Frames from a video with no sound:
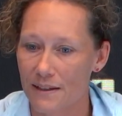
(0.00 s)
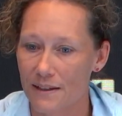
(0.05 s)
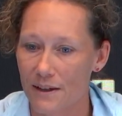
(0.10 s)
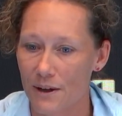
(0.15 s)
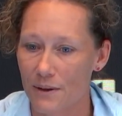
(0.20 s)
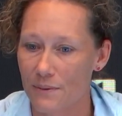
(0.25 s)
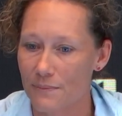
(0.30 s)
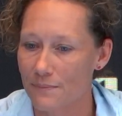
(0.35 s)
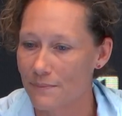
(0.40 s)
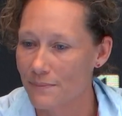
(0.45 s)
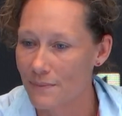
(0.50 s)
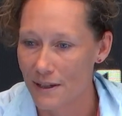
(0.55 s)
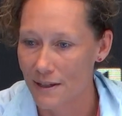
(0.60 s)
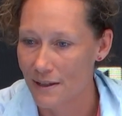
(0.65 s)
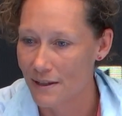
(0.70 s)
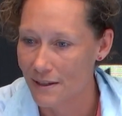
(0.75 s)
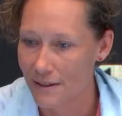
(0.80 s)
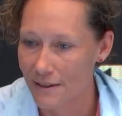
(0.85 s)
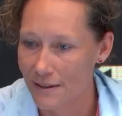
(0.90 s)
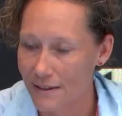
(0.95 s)
you know, I
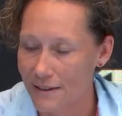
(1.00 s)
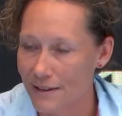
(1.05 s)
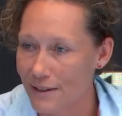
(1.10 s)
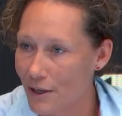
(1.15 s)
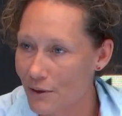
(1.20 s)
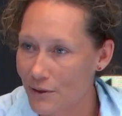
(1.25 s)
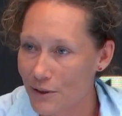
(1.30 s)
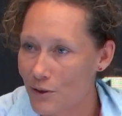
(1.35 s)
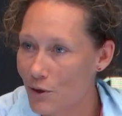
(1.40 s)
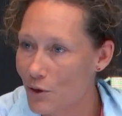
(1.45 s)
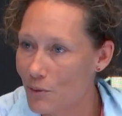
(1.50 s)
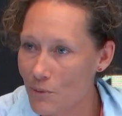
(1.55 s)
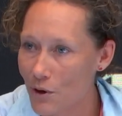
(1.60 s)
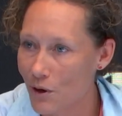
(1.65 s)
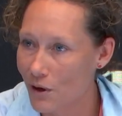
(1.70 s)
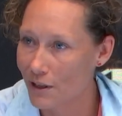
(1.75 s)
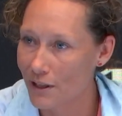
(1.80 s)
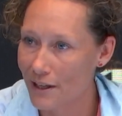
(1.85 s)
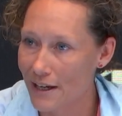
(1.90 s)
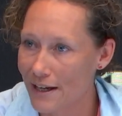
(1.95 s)
go on a normal
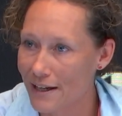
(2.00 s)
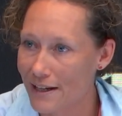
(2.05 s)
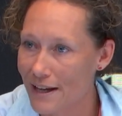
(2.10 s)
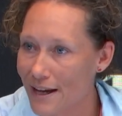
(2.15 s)
holiday